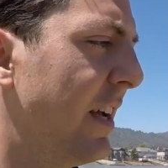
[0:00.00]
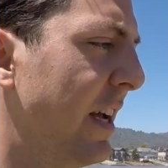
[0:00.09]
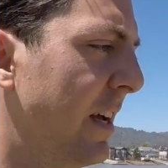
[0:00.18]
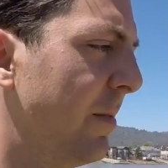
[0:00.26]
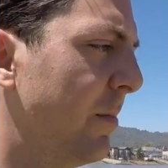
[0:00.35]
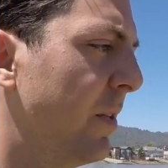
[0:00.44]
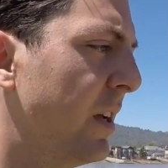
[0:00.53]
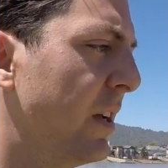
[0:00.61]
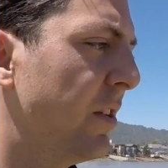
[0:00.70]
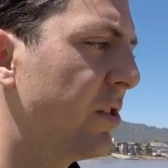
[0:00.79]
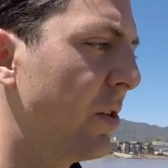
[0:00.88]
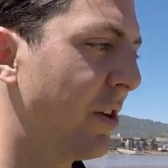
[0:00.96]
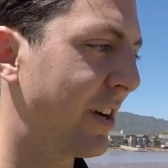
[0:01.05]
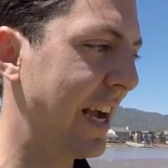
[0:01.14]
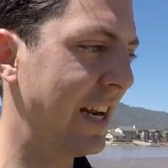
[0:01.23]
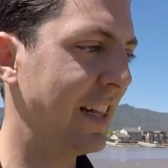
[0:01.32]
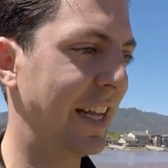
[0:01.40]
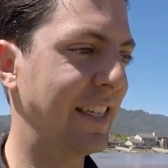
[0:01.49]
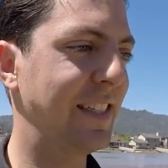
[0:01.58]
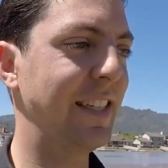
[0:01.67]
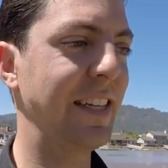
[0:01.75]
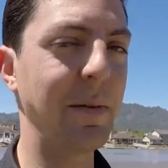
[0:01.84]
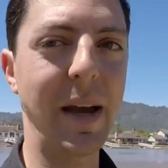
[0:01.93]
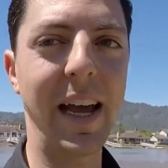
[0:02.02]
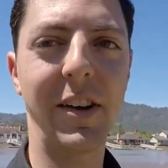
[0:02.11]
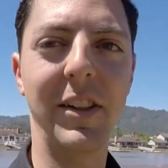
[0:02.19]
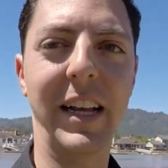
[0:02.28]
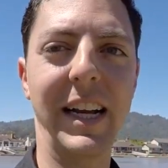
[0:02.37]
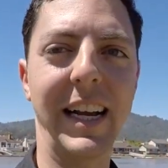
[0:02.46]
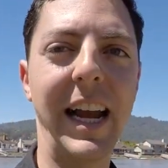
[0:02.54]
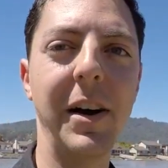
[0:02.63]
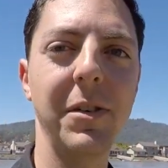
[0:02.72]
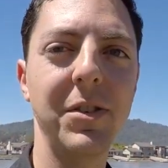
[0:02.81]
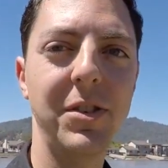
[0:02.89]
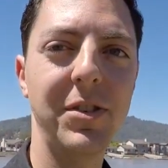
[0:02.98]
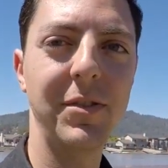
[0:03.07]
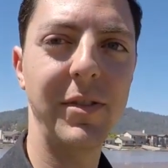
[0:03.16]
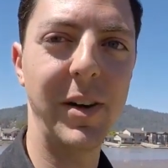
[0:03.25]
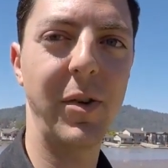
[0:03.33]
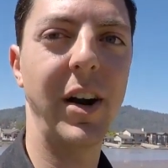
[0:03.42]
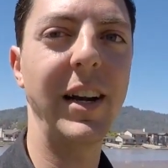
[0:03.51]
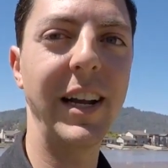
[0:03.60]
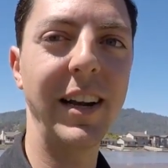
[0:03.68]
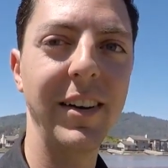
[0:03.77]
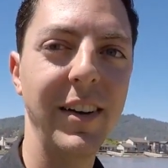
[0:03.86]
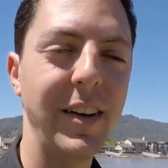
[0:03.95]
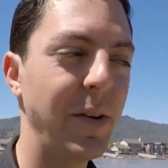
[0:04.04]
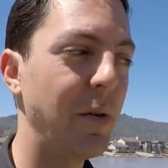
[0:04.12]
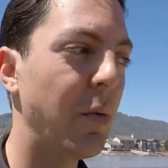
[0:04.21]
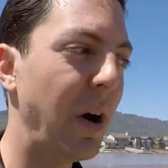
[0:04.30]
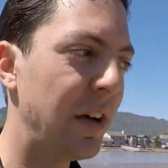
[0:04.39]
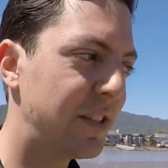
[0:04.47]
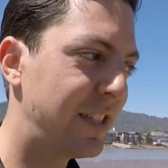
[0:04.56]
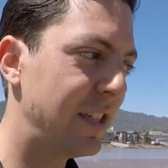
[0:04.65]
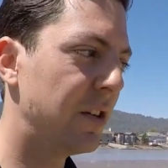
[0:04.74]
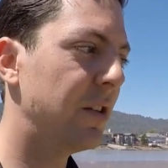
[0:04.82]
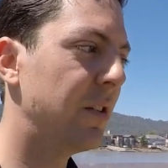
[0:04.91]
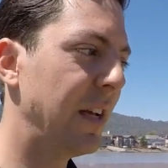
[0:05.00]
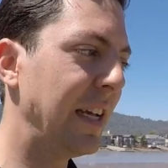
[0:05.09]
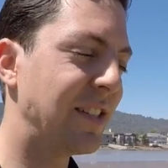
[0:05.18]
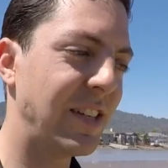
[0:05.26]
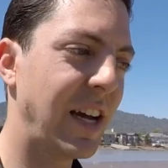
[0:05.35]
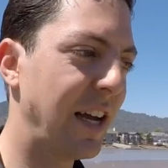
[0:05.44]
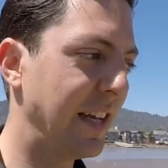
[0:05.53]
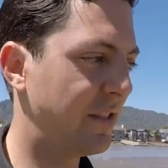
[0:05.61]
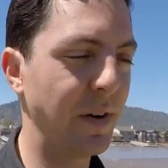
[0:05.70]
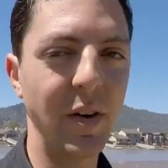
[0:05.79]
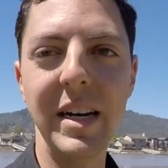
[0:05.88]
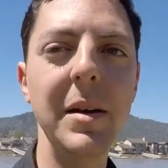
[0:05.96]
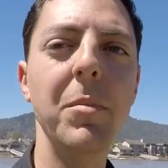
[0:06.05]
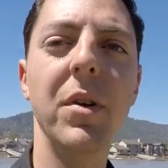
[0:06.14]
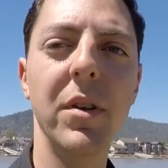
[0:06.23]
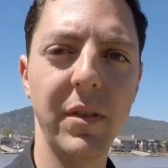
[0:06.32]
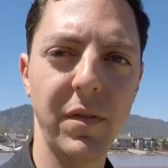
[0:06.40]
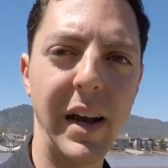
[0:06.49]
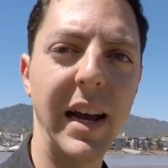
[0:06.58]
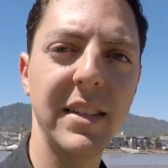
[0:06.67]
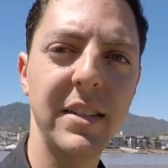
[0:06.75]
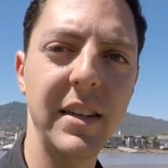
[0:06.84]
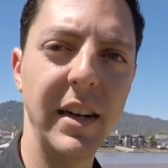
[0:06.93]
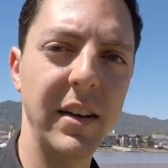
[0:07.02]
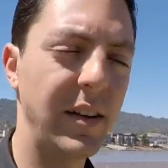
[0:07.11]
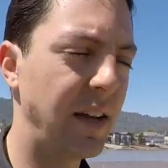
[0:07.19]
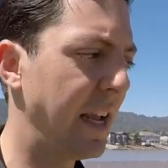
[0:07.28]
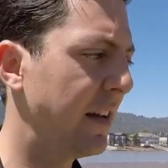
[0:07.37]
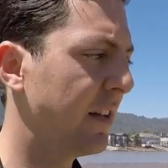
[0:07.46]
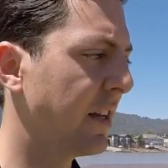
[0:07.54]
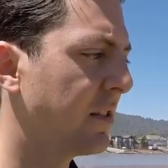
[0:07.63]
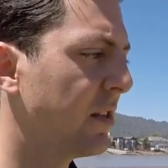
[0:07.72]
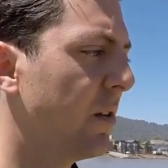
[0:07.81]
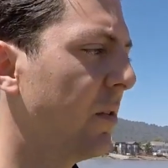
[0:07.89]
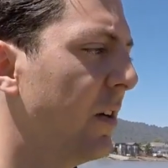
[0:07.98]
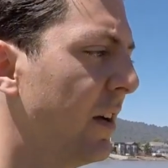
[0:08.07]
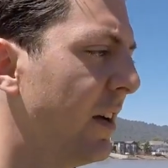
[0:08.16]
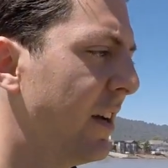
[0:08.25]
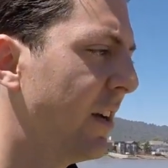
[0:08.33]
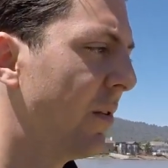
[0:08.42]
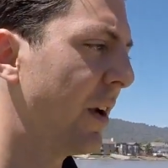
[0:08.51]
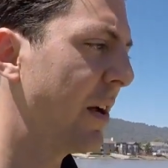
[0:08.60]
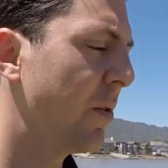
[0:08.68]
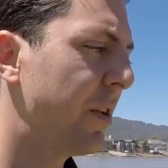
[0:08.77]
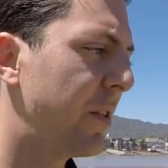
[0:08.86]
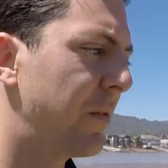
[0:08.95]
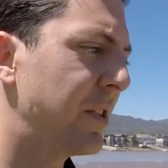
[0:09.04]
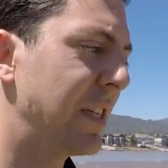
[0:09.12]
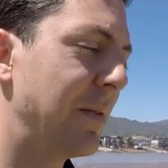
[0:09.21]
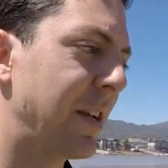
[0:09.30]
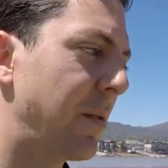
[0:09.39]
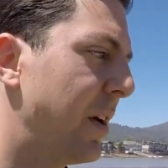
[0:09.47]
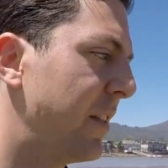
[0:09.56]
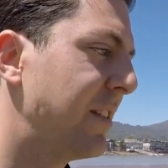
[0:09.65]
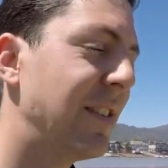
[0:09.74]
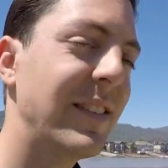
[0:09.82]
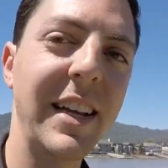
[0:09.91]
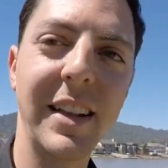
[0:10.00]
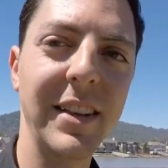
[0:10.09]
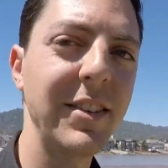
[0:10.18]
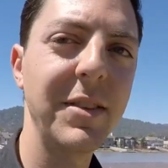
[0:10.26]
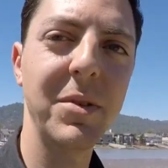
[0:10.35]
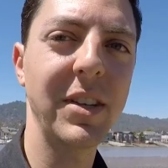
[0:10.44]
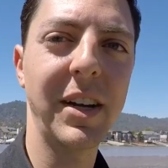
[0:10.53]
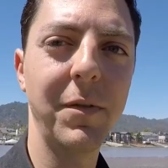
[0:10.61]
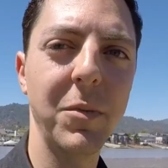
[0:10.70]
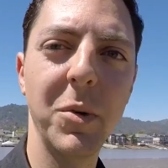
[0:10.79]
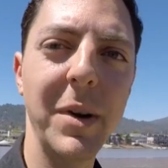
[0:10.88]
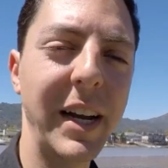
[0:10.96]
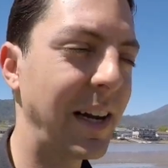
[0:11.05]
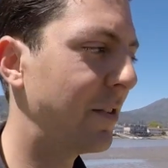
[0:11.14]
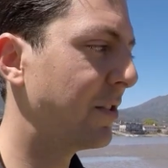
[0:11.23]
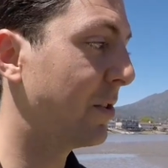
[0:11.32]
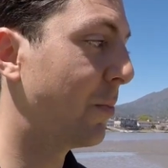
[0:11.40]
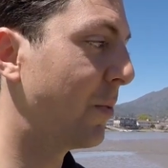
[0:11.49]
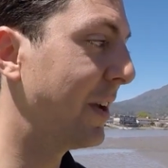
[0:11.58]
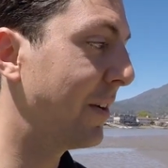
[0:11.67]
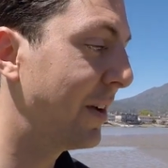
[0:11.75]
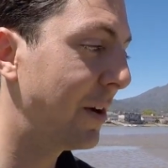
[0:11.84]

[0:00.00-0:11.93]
Um, so you're kind of like sitting back on like a couch and riding, mm. while still it's not it's very nimble and fast in uh, yeah. handling. So when I rode it the first time, I was like, wow, this is like this is the most comfortable bike ever. So we